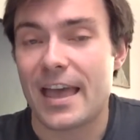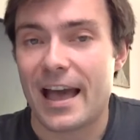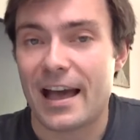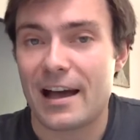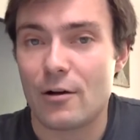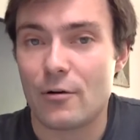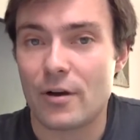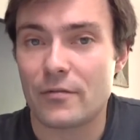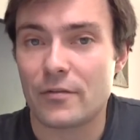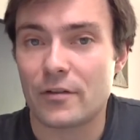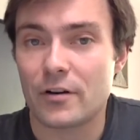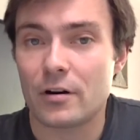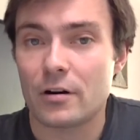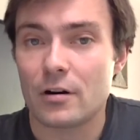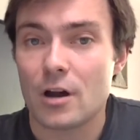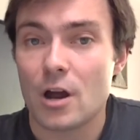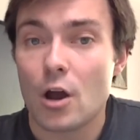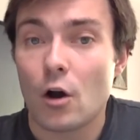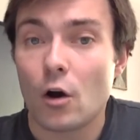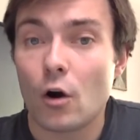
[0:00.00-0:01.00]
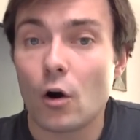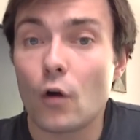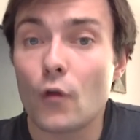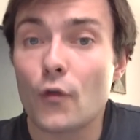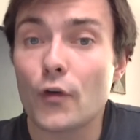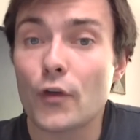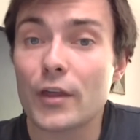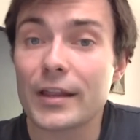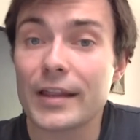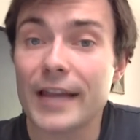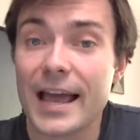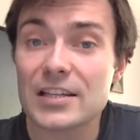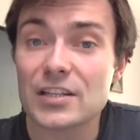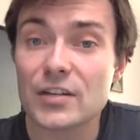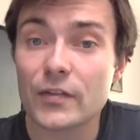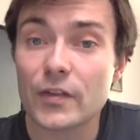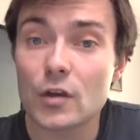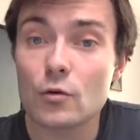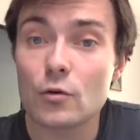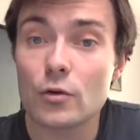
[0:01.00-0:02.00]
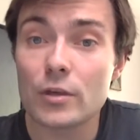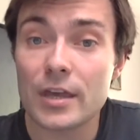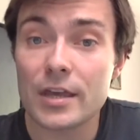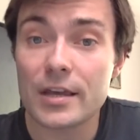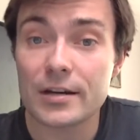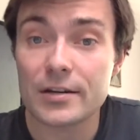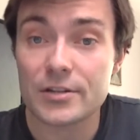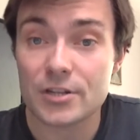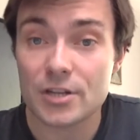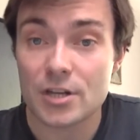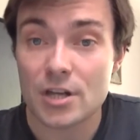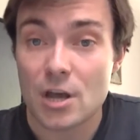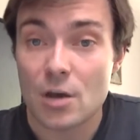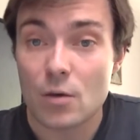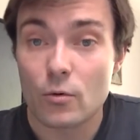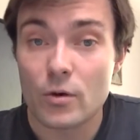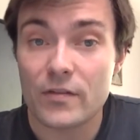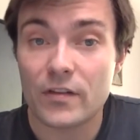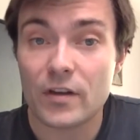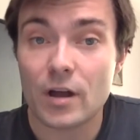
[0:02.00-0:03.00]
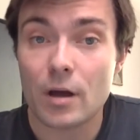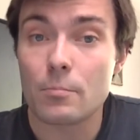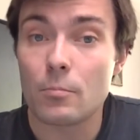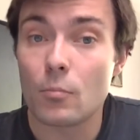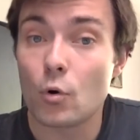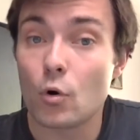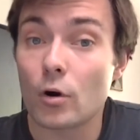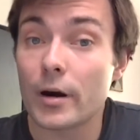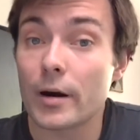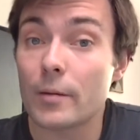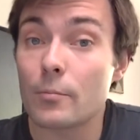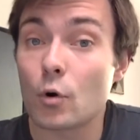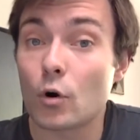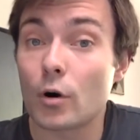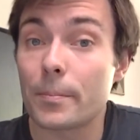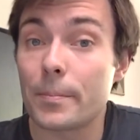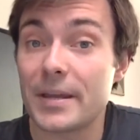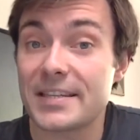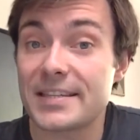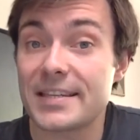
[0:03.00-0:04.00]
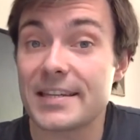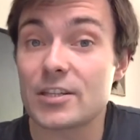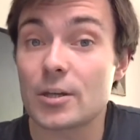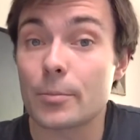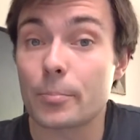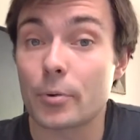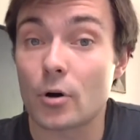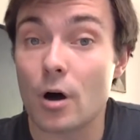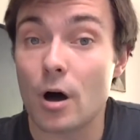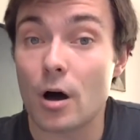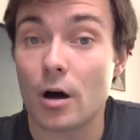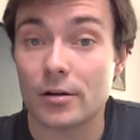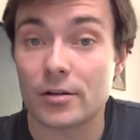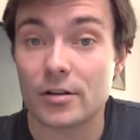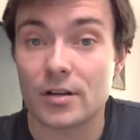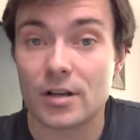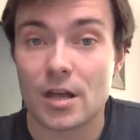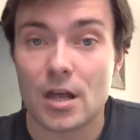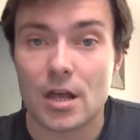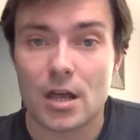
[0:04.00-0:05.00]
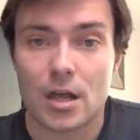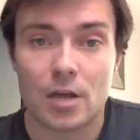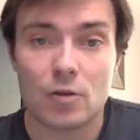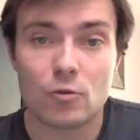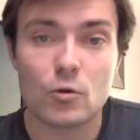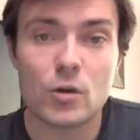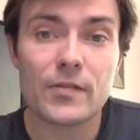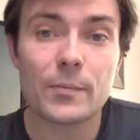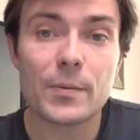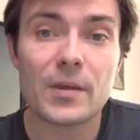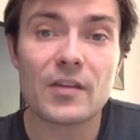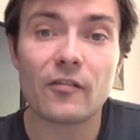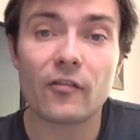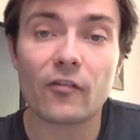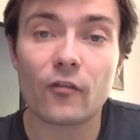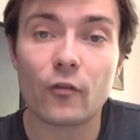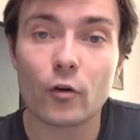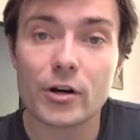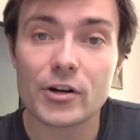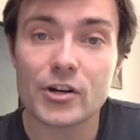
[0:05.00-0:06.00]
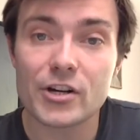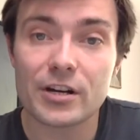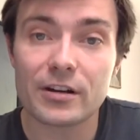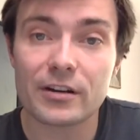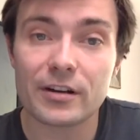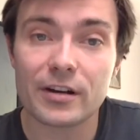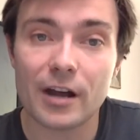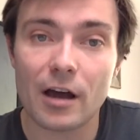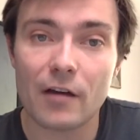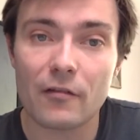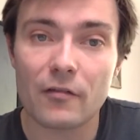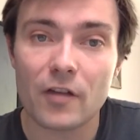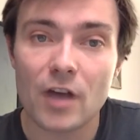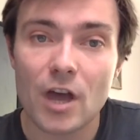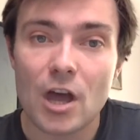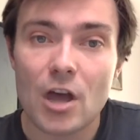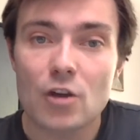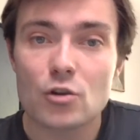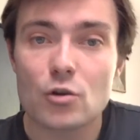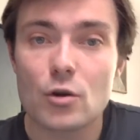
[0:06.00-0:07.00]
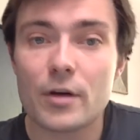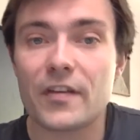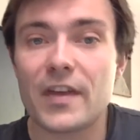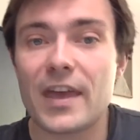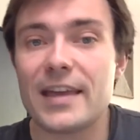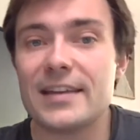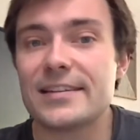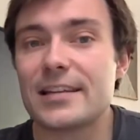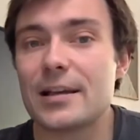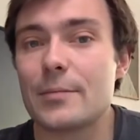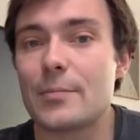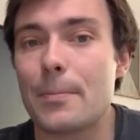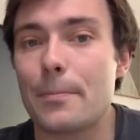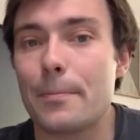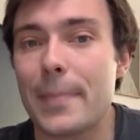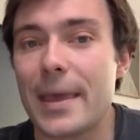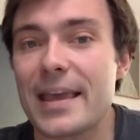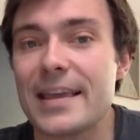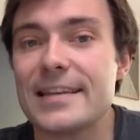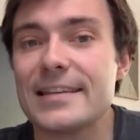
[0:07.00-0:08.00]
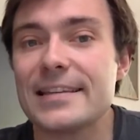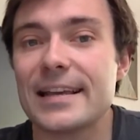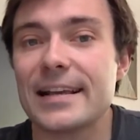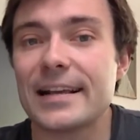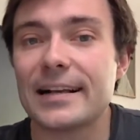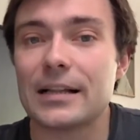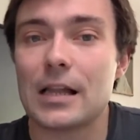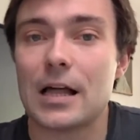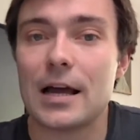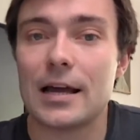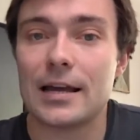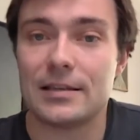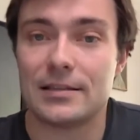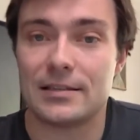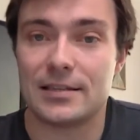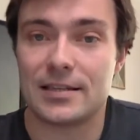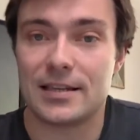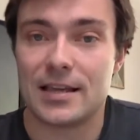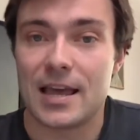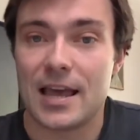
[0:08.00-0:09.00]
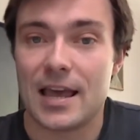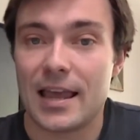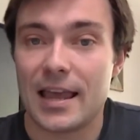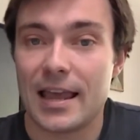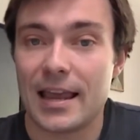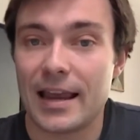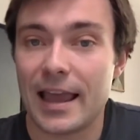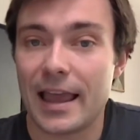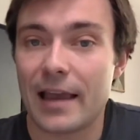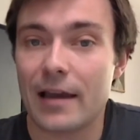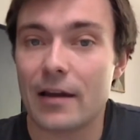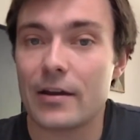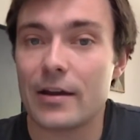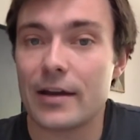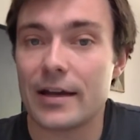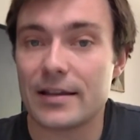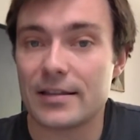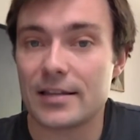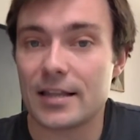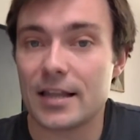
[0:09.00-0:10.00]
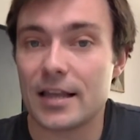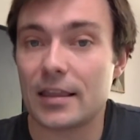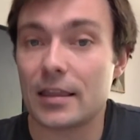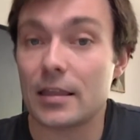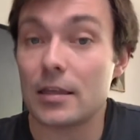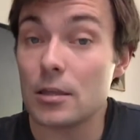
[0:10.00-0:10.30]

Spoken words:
However, over the last few years, we've done more and more business abroad, and we've been fortunate enough to have gained some amazing clients in areas like the